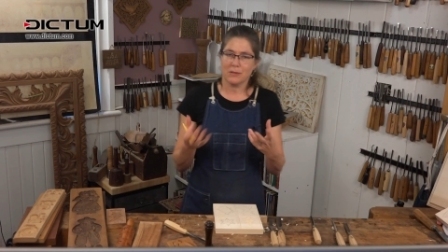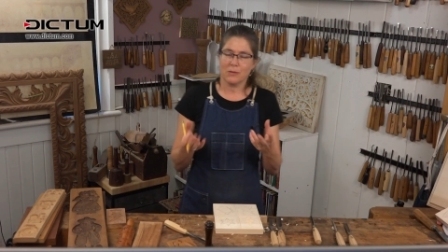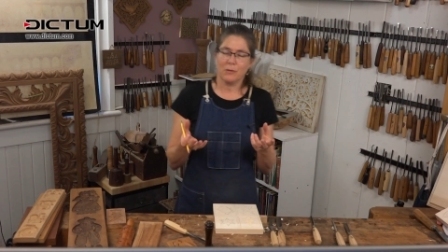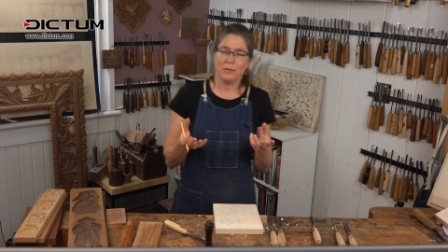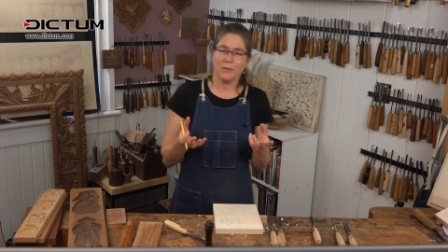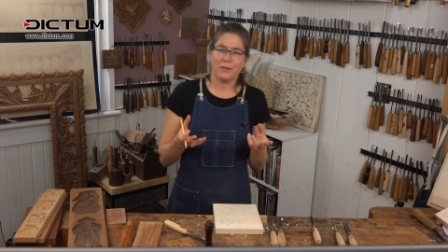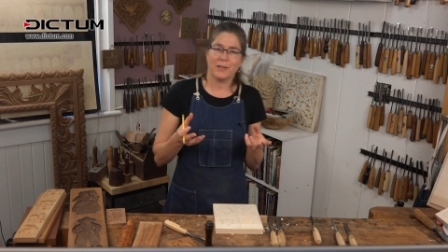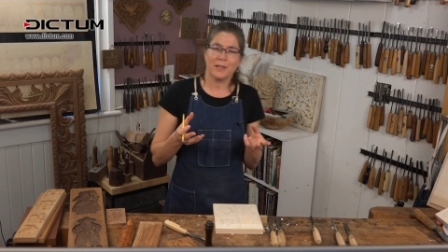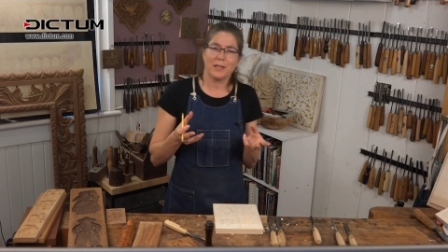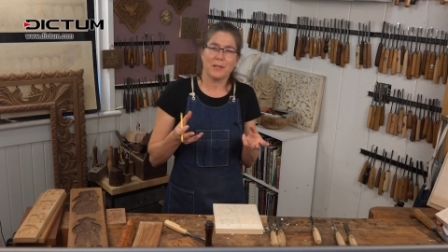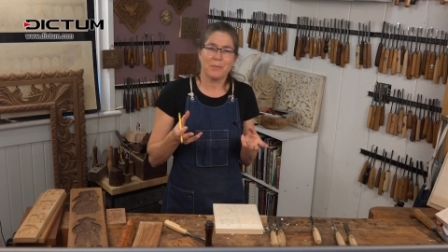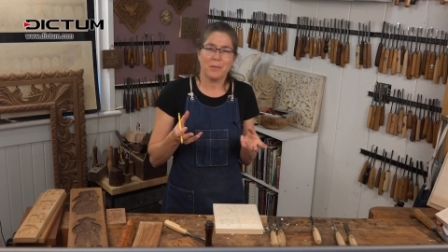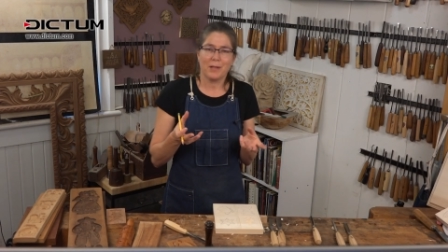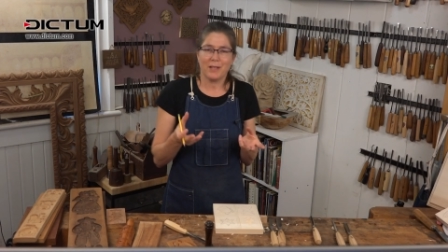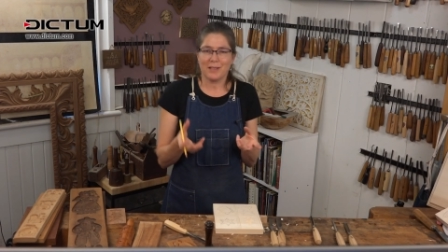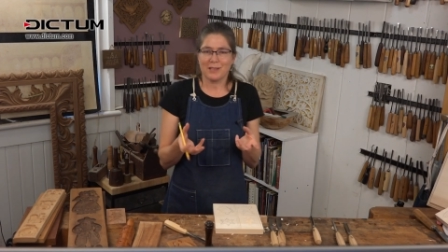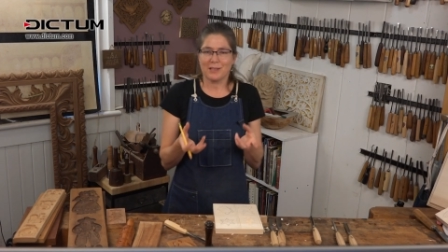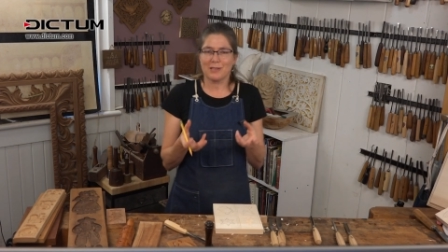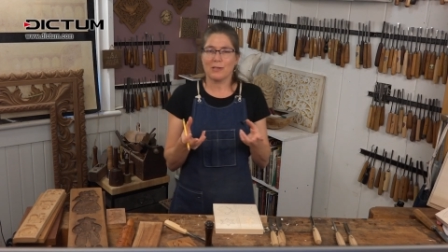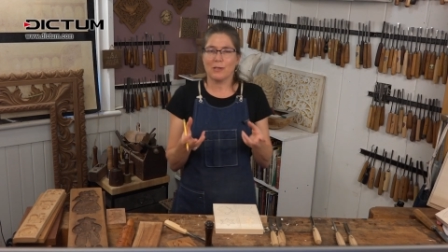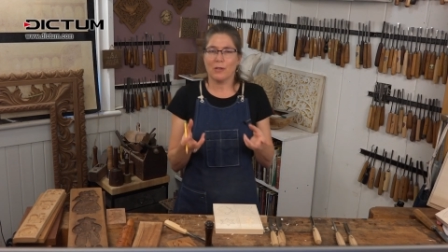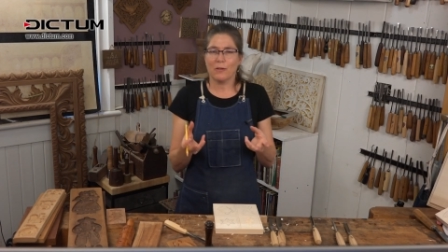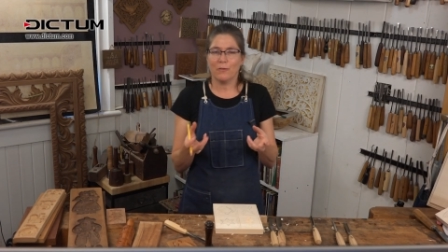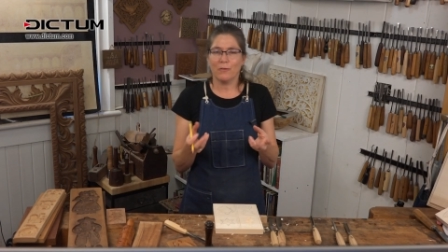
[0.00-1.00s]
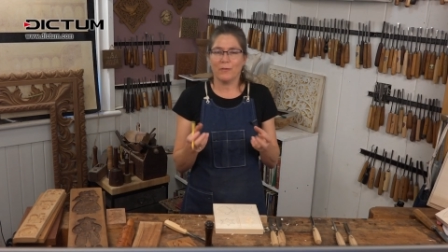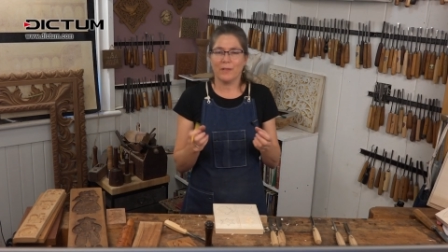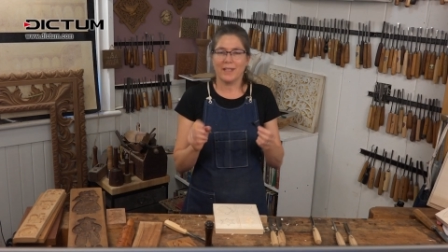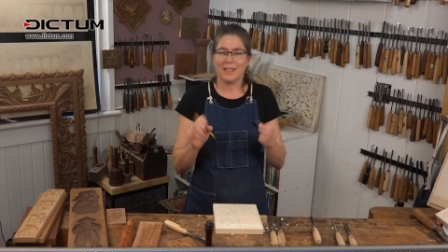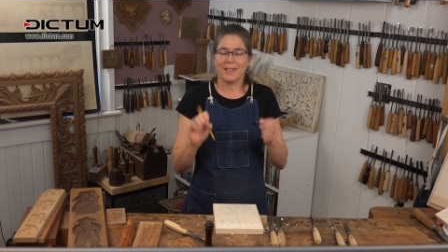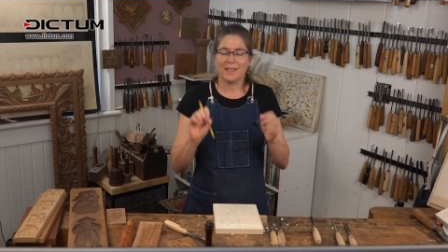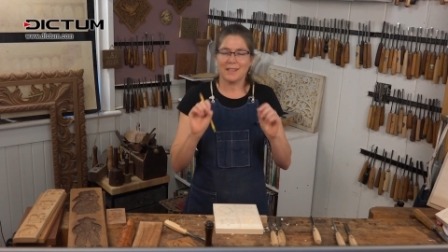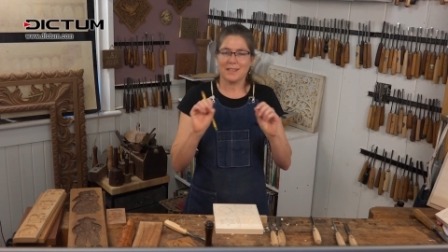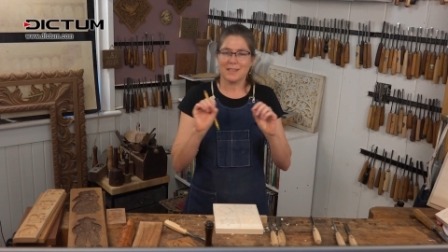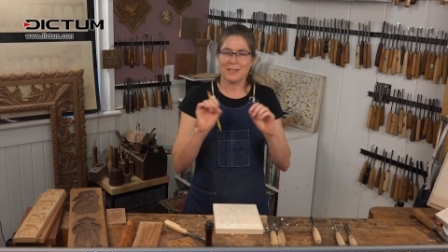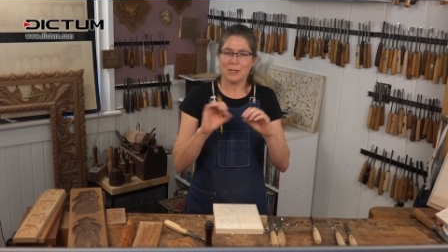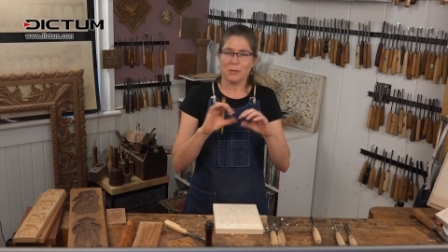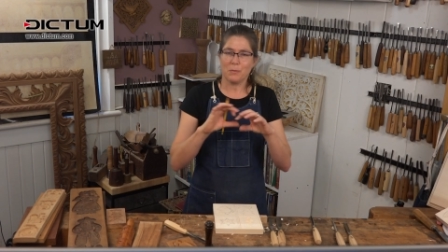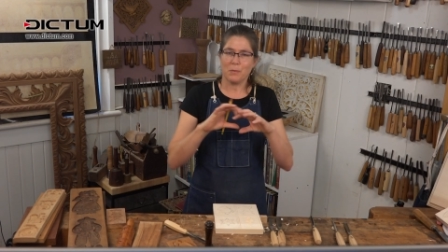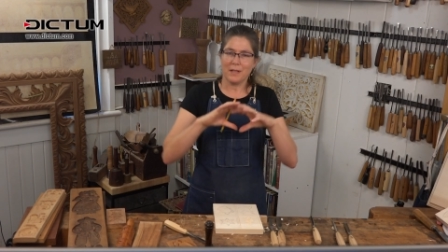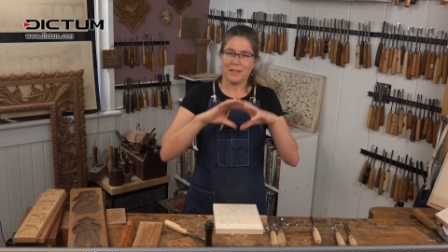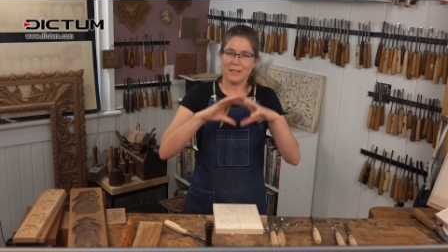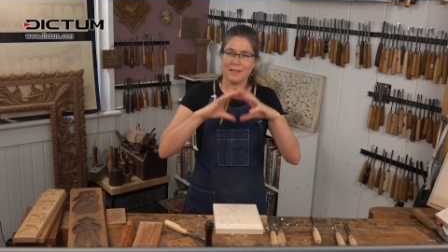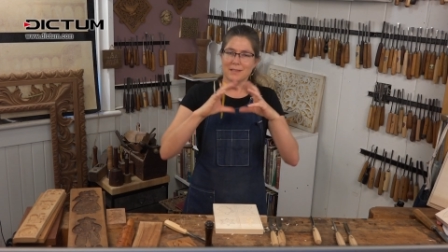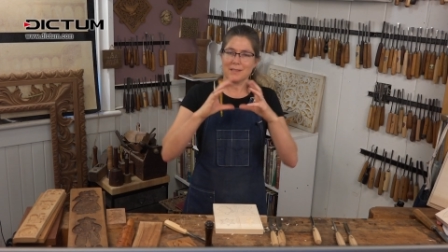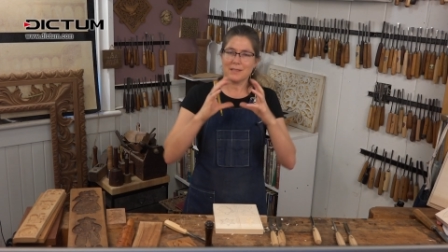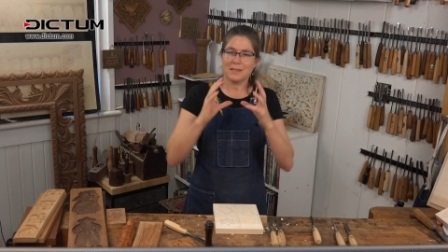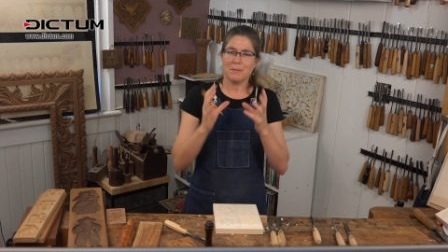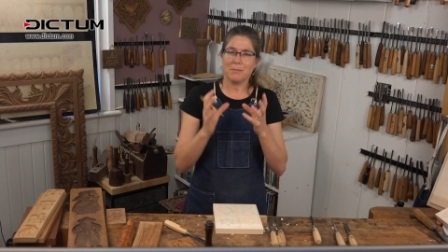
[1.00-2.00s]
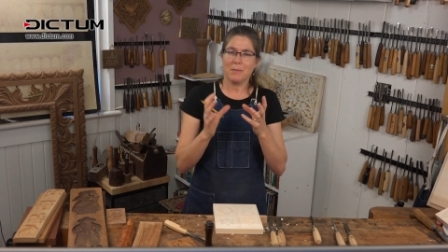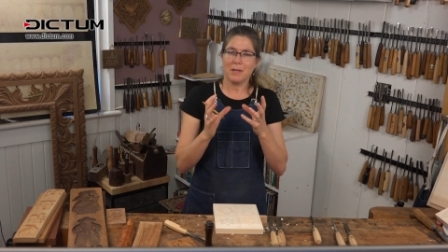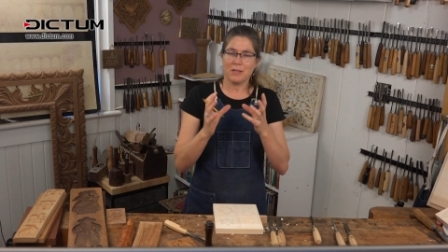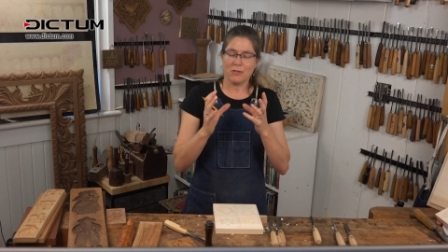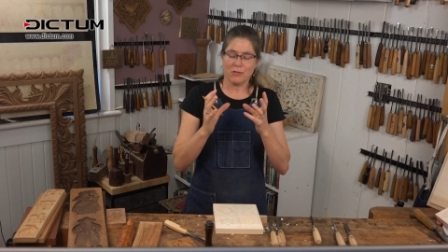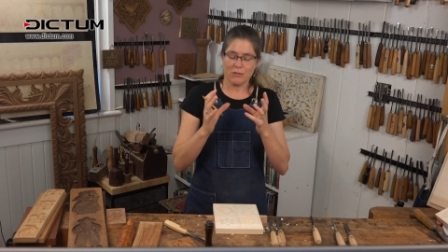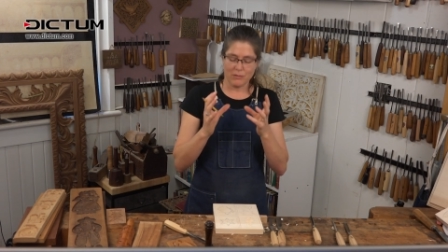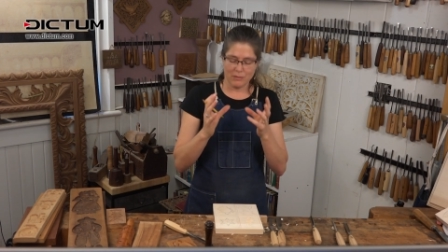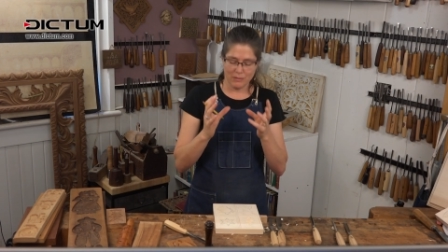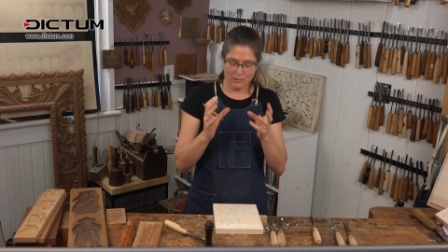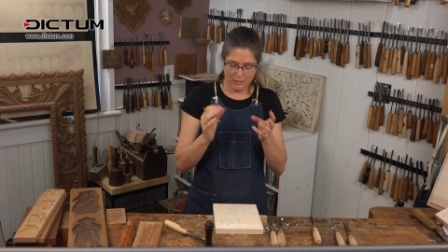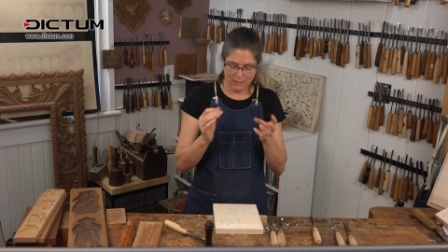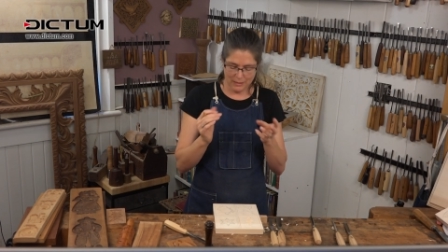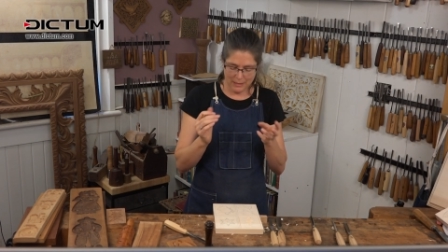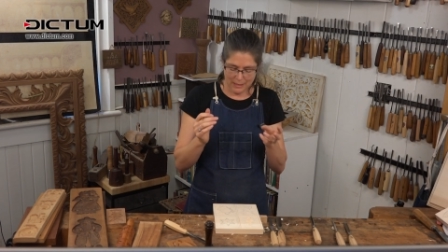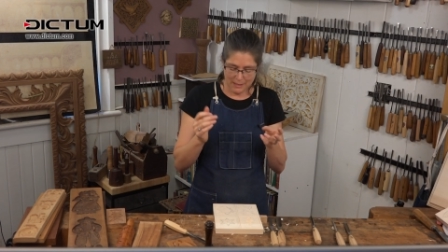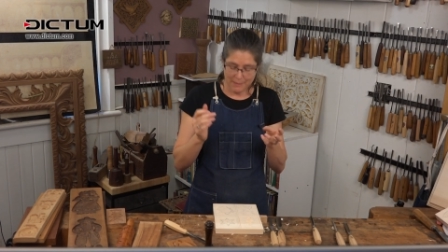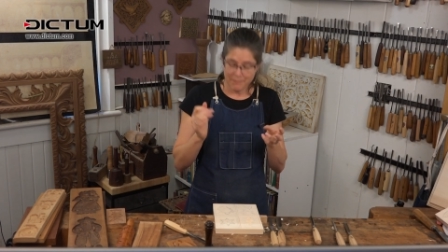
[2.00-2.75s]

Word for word: the whole thing about a snowflake is you want it symmetrical,